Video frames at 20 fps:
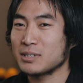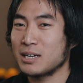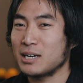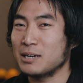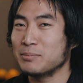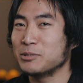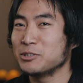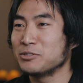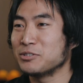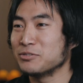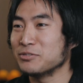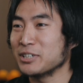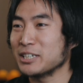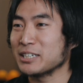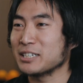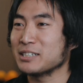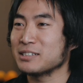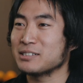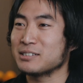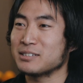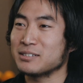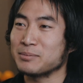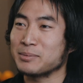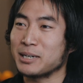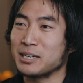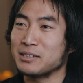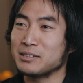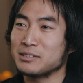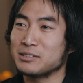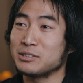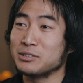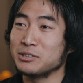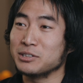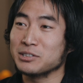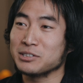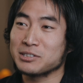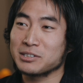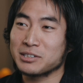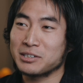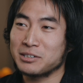I moved to Vegas about 2
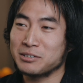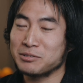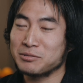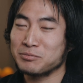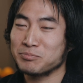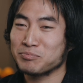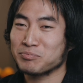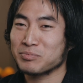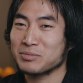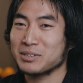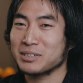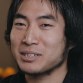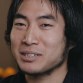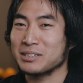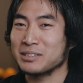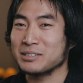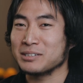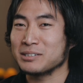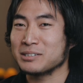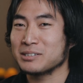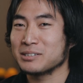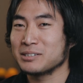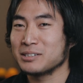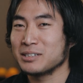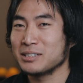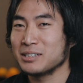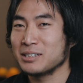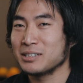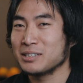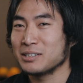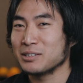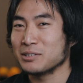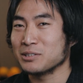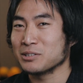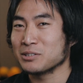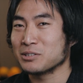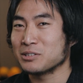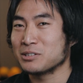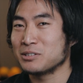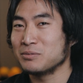years ago, and it
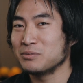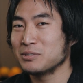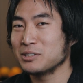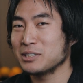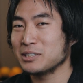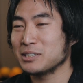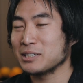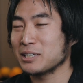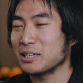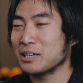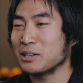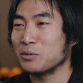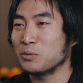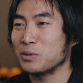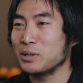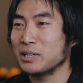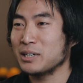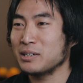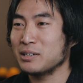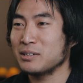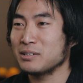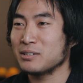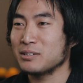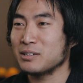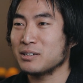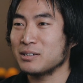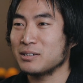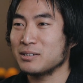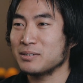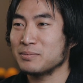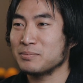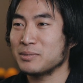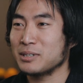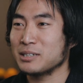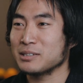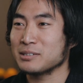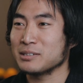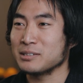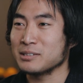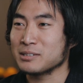was really to get away
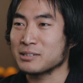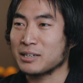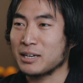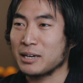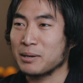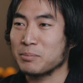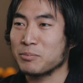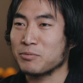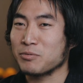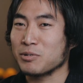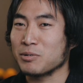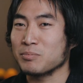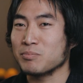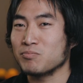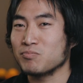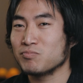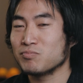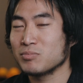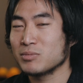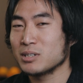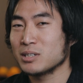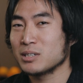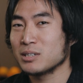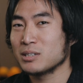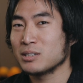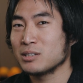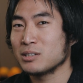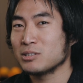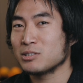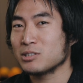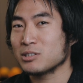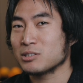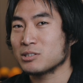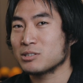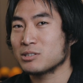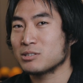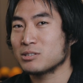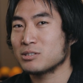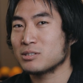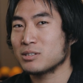as an escape from
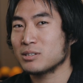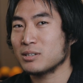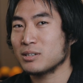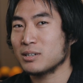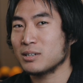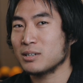just